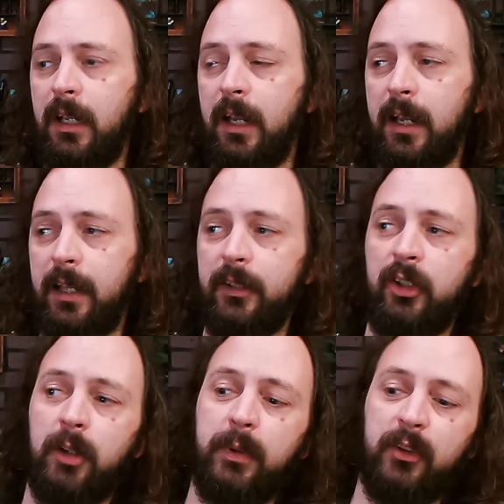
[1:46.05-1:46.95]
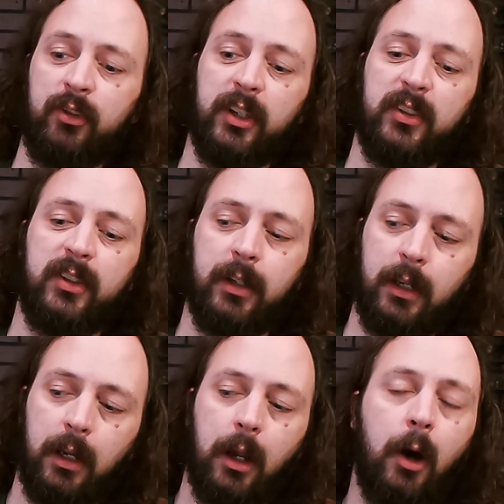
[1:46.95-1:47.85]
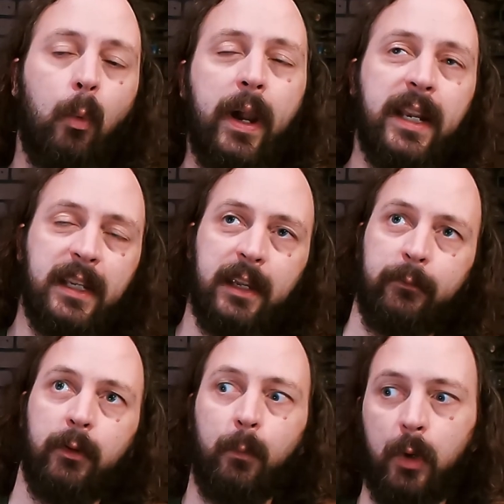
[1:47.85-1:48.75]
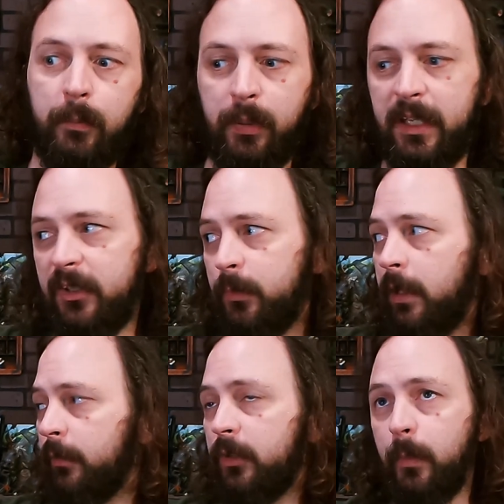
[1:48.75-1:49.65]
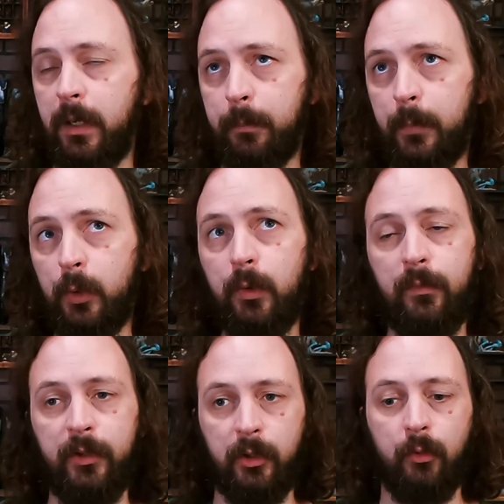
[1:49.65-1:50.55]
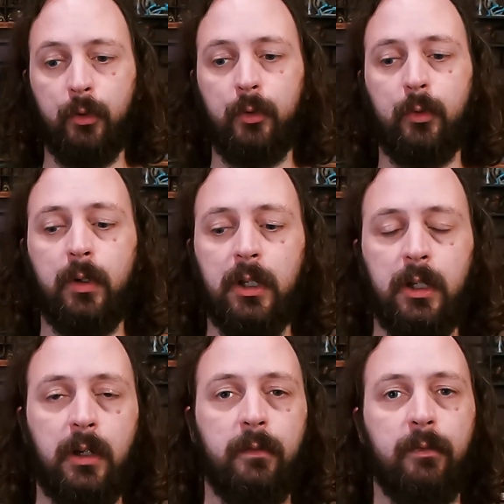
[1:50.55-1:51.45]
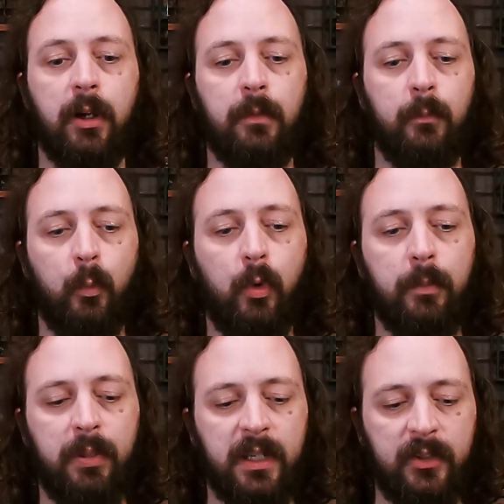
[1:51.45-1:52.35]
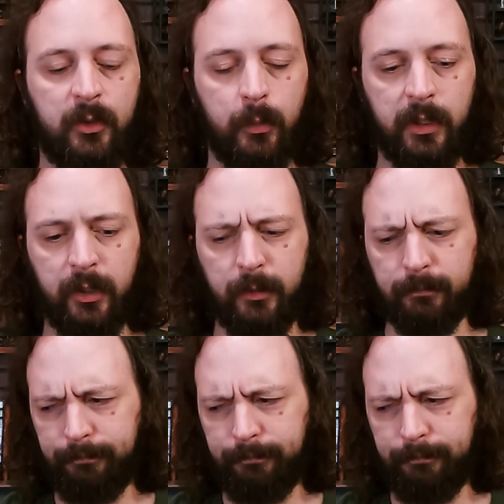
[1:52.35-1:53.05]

The ship is just a way to get from one place to another. It's a way to move the crew from one place to another.